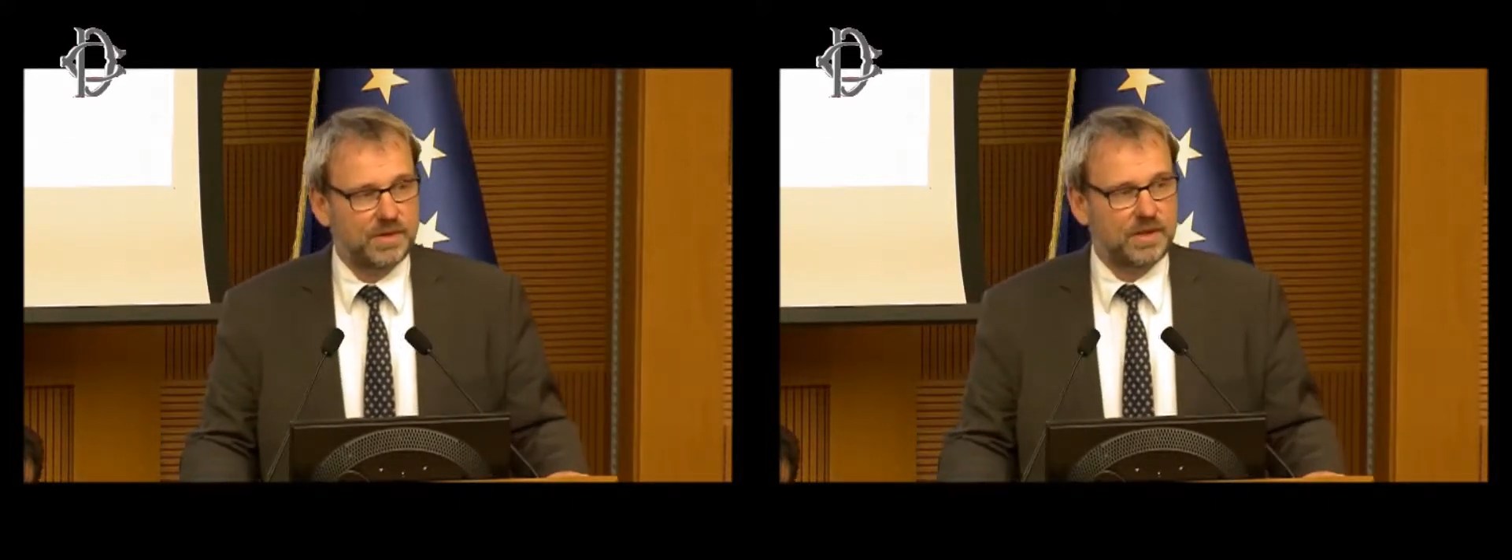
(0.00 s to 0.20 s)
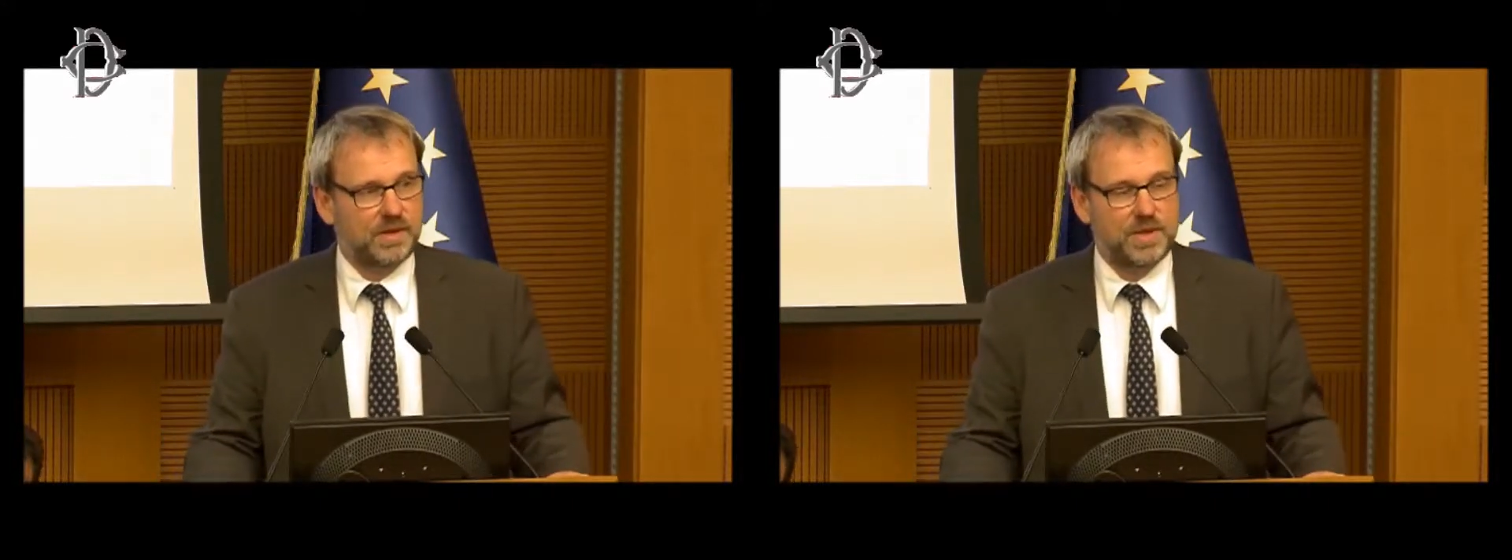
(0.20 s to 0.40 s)

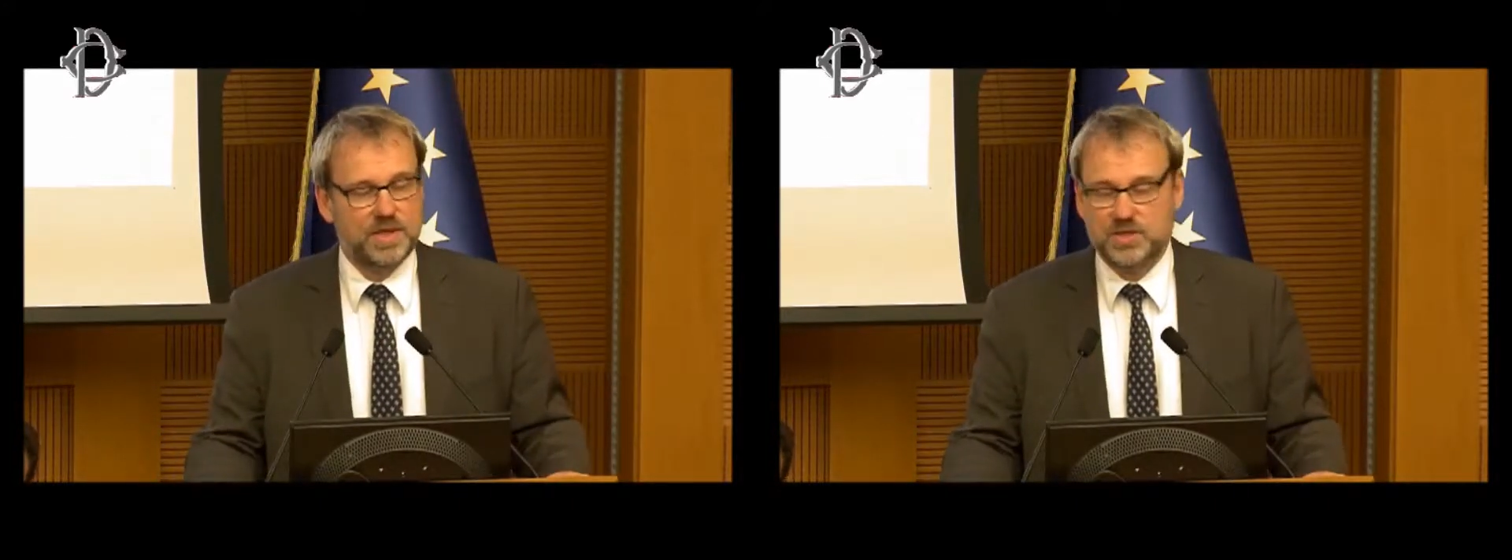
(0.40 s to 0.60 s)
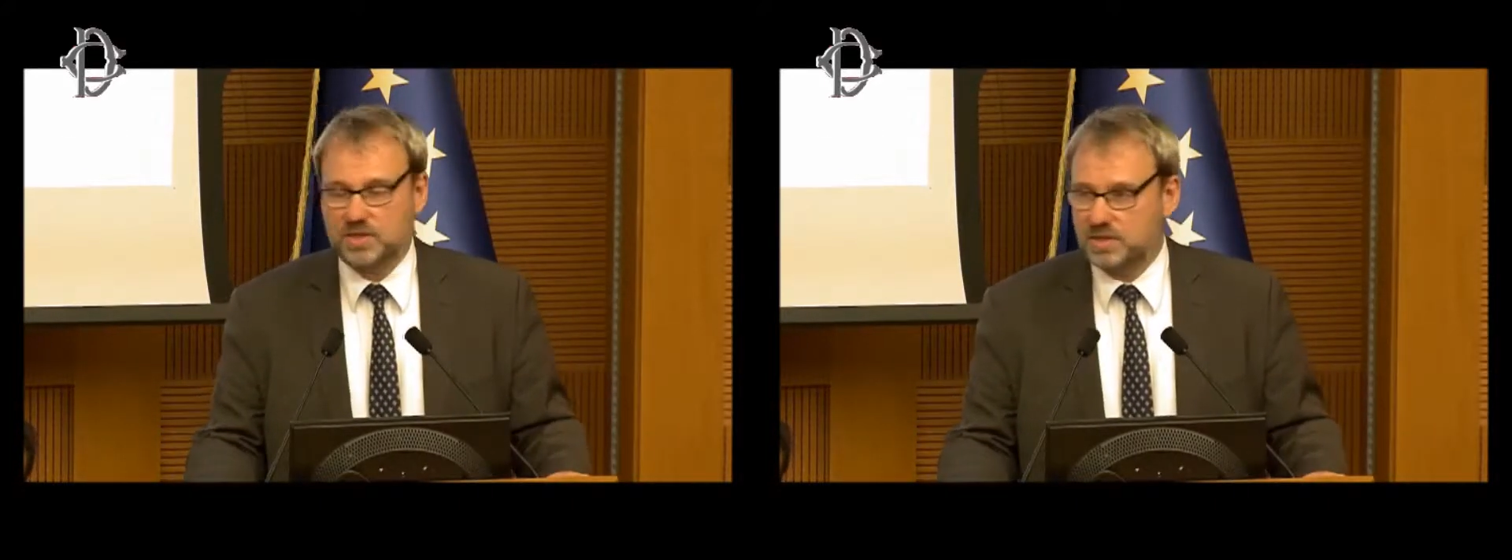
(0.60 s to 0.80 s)
the
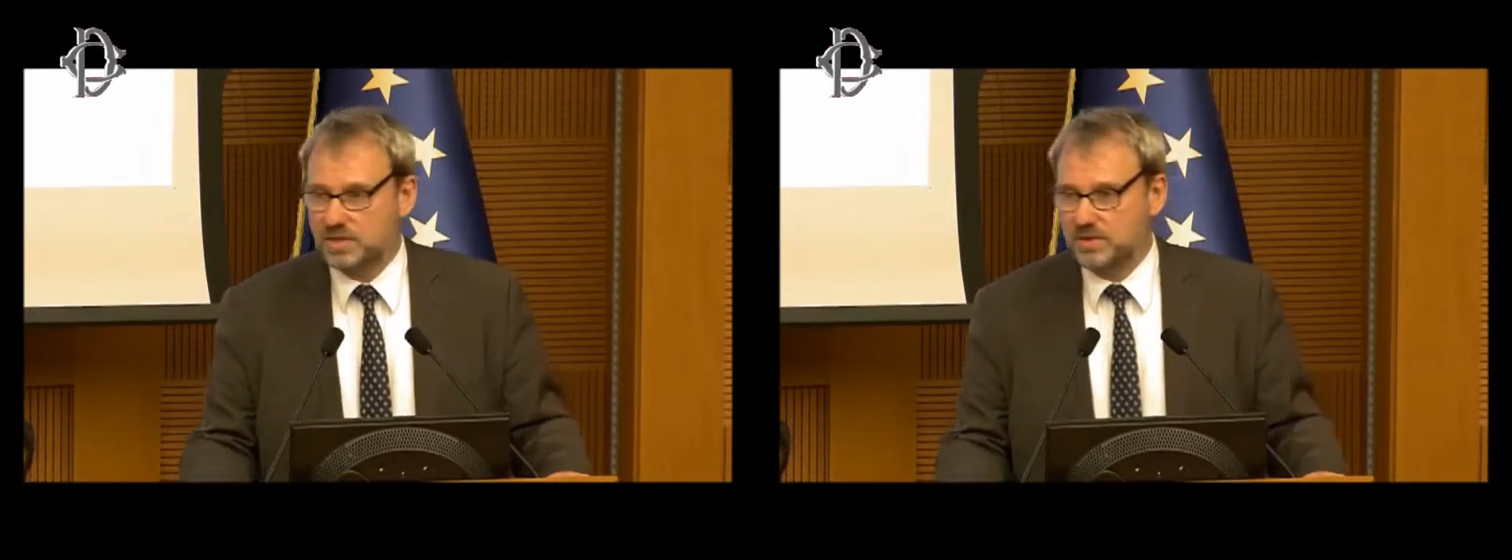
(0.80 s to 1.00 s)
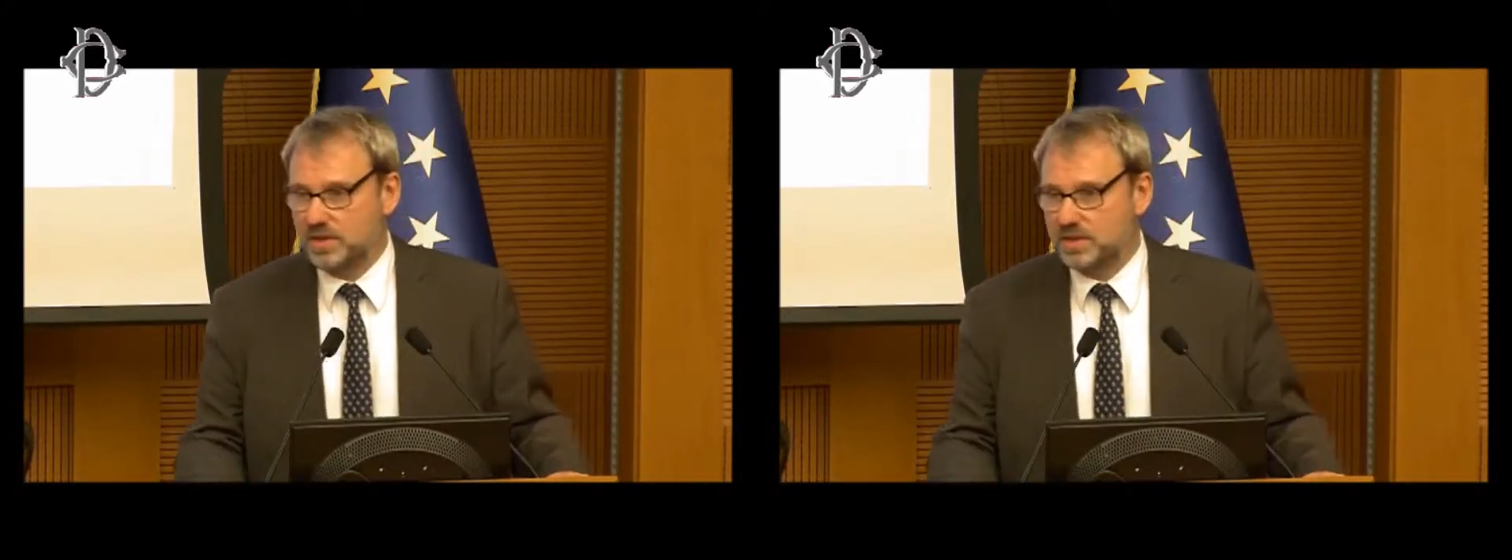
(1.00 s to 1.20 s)
question is,
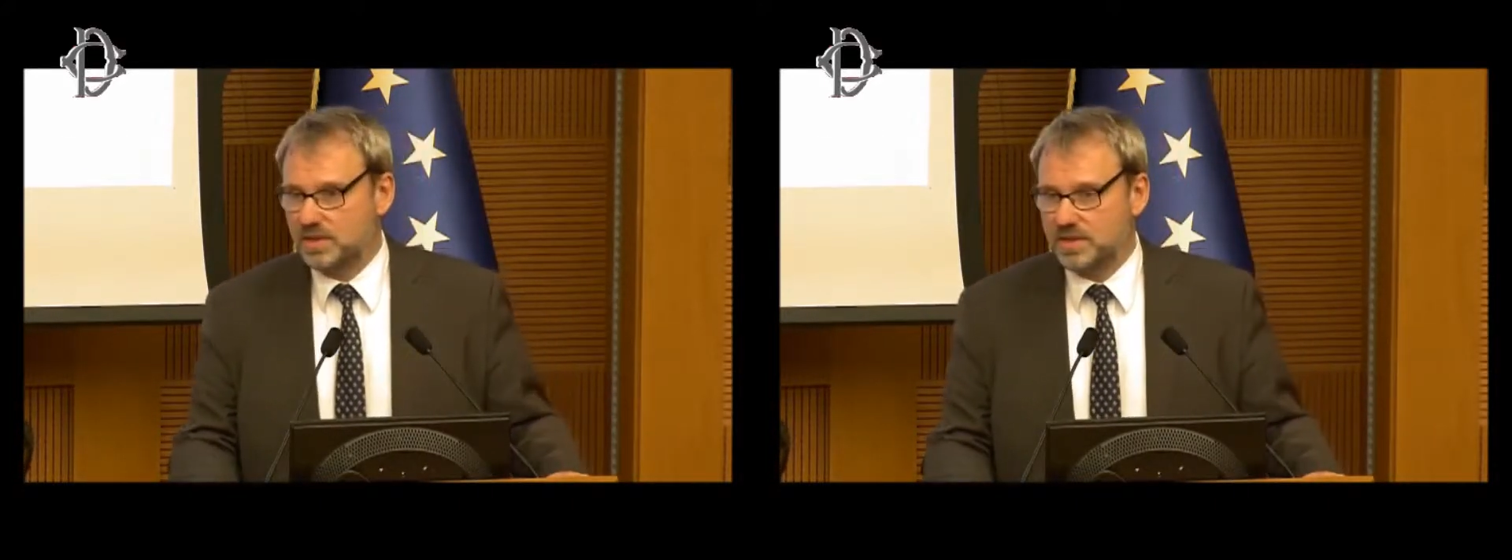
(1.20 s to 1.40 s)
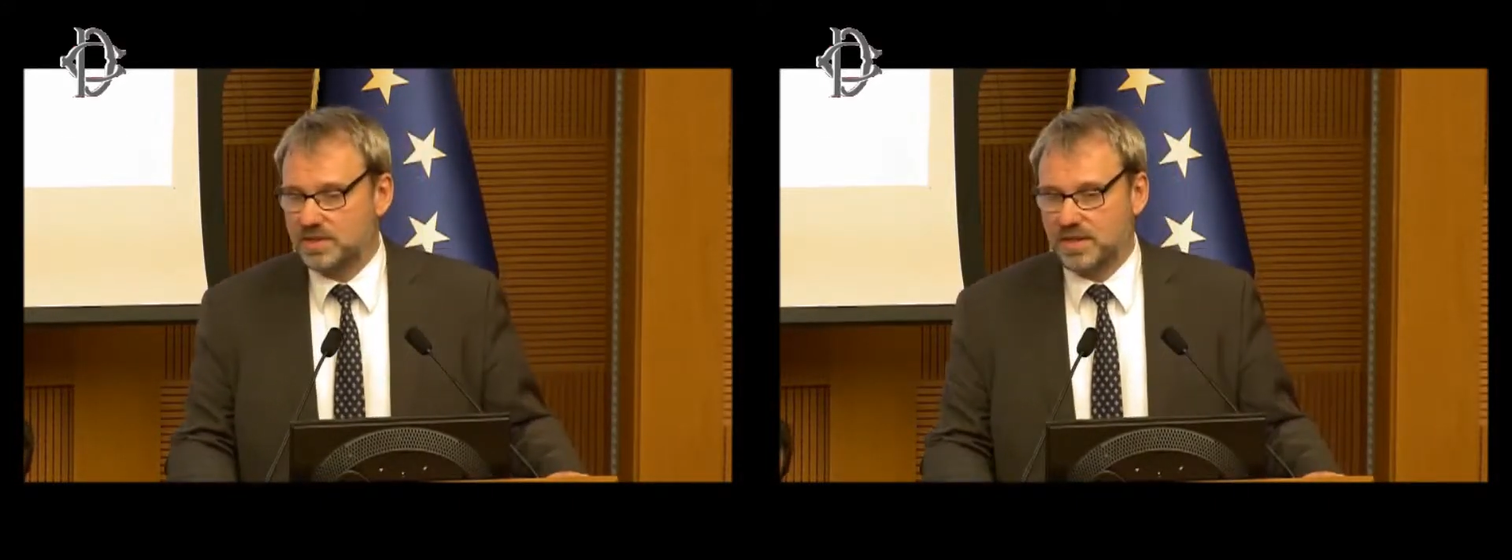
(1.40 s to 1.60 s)

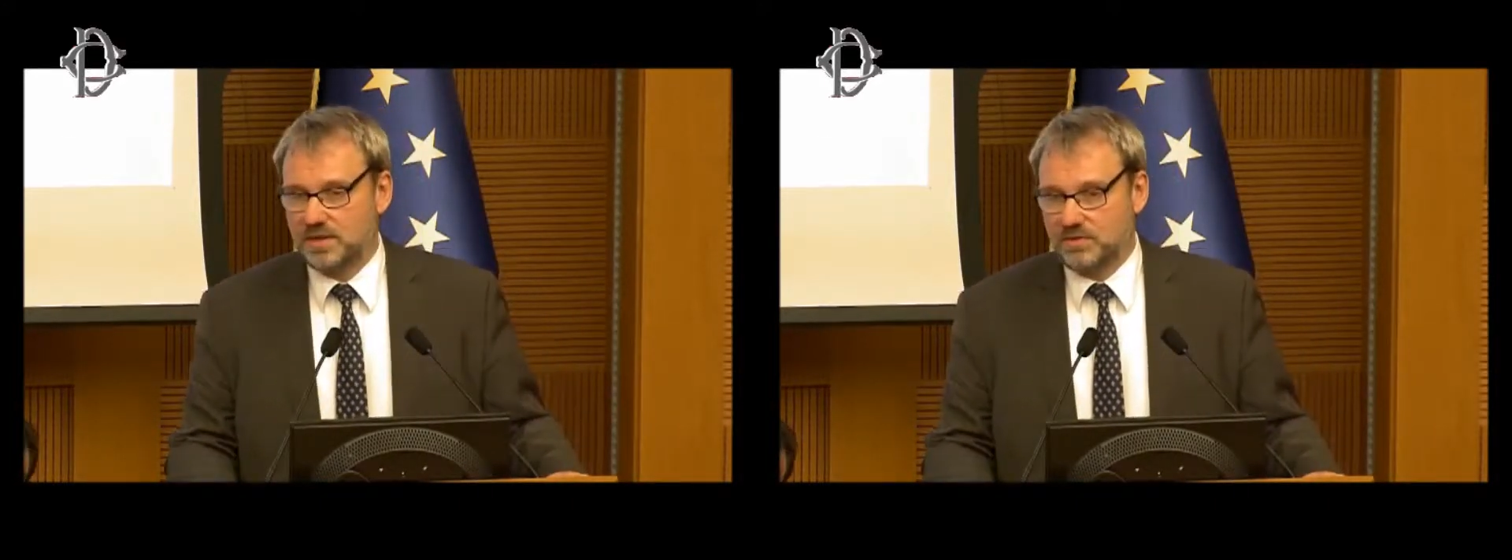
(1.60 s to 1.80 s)
Italian